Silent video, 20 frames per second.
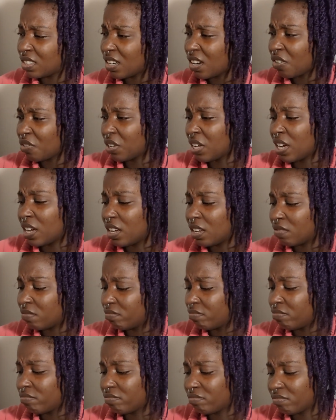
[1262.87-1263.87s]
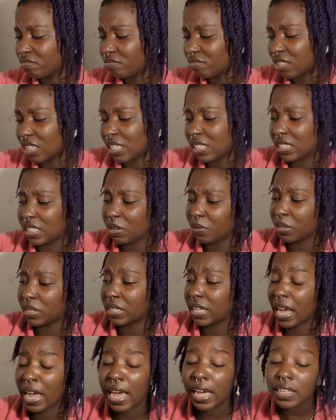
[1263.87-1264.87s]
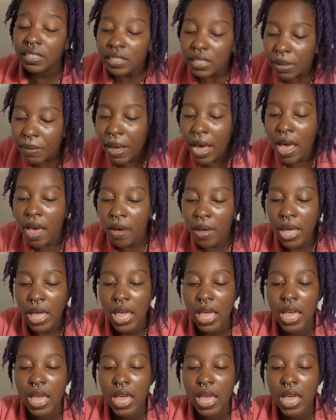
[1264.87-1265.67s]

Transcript: Hold up. Let's see what that's about.